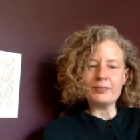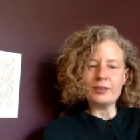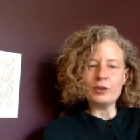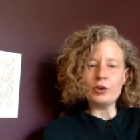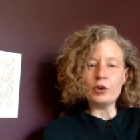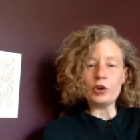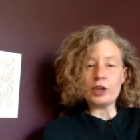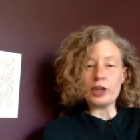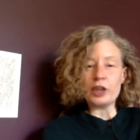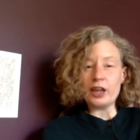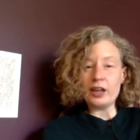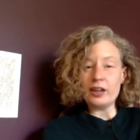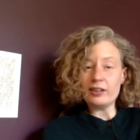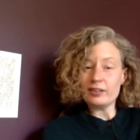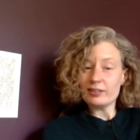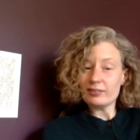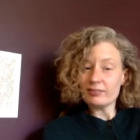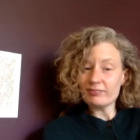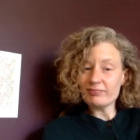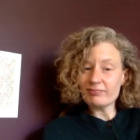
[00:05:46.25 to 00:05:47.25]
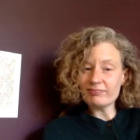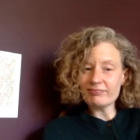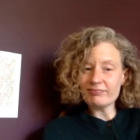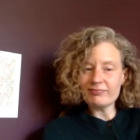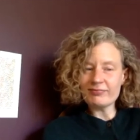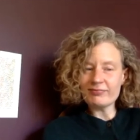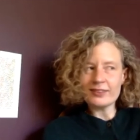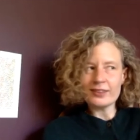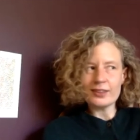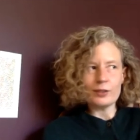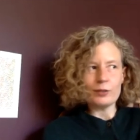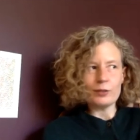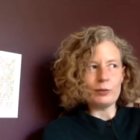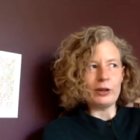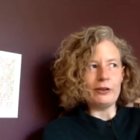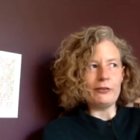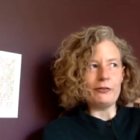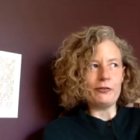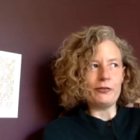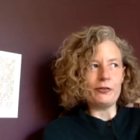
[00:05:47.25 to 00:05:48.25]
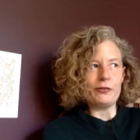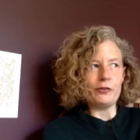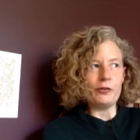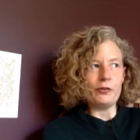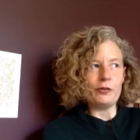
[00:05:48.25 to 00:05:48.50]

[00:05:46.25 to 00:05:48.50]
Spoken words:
your gut with